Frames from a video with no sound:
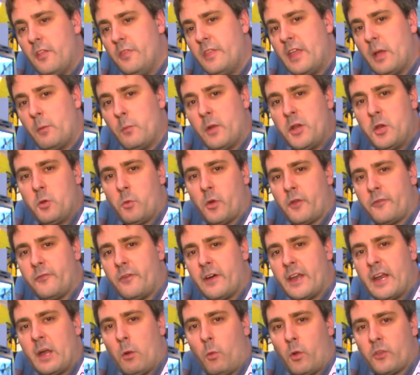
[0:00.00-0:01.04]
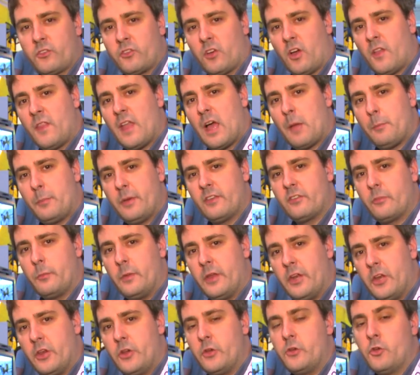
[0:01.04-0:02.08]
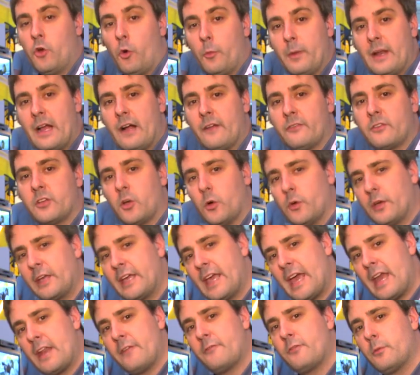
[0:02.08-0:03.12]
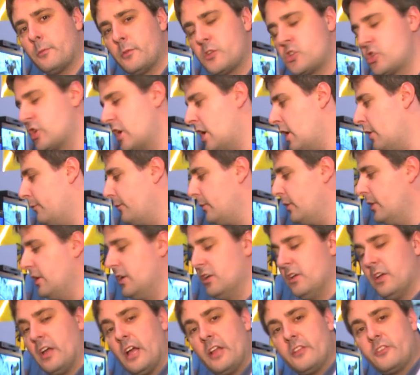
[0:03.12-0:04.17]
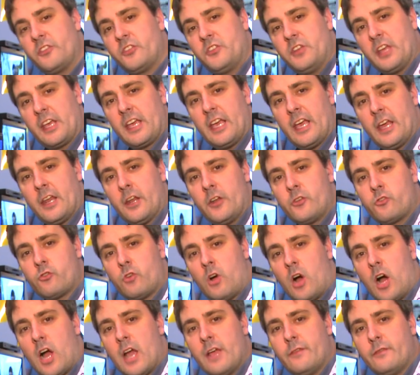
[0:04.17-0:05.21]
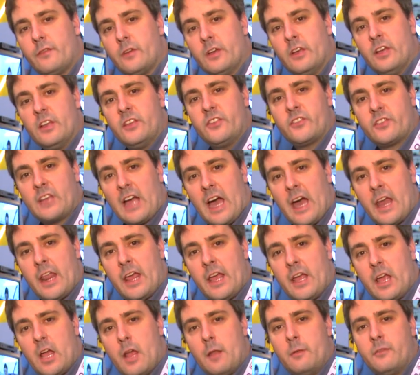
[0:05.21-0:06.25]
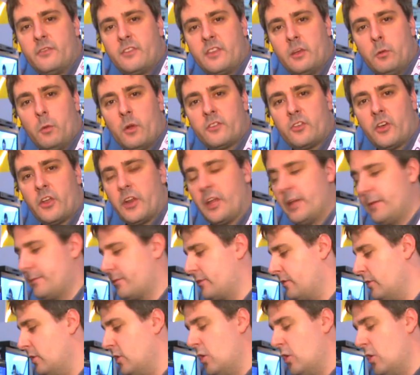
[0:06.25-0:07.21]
Then when you want to find out what's on that piece of media, you normally have to go and get it from the shelf and stick it in a drive, scan it, and see what's on it.